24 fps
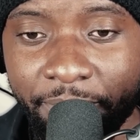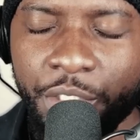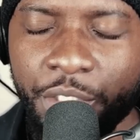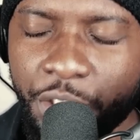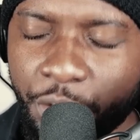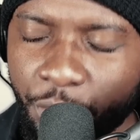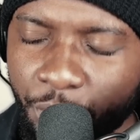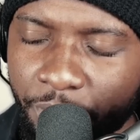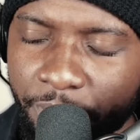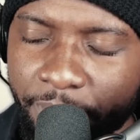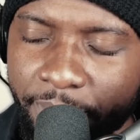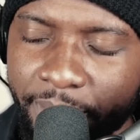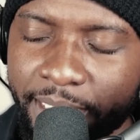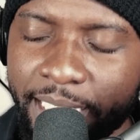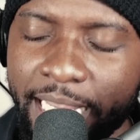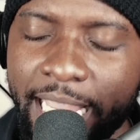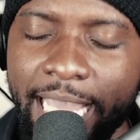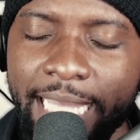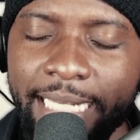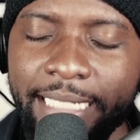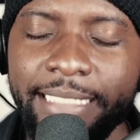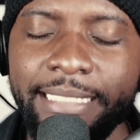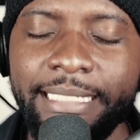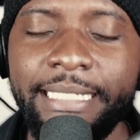Children being
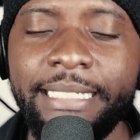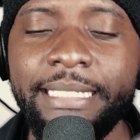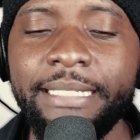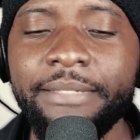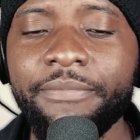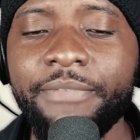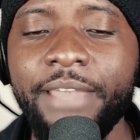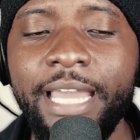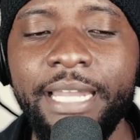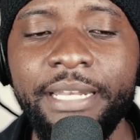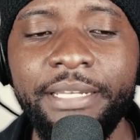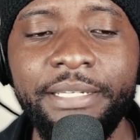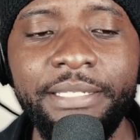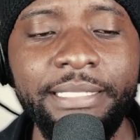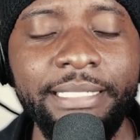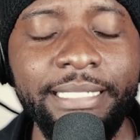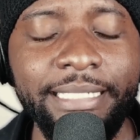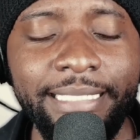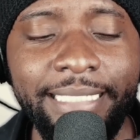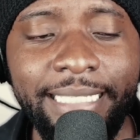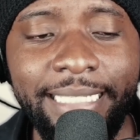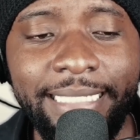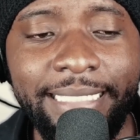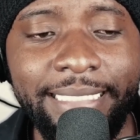at a disadvantage
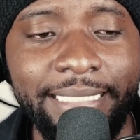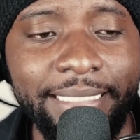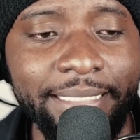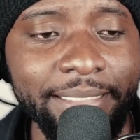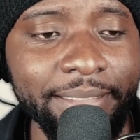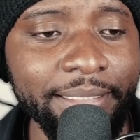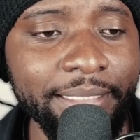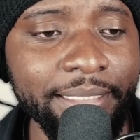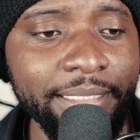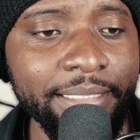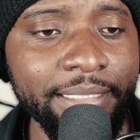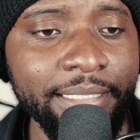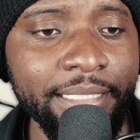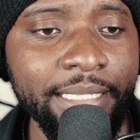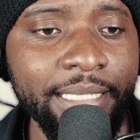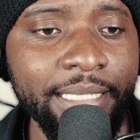statistically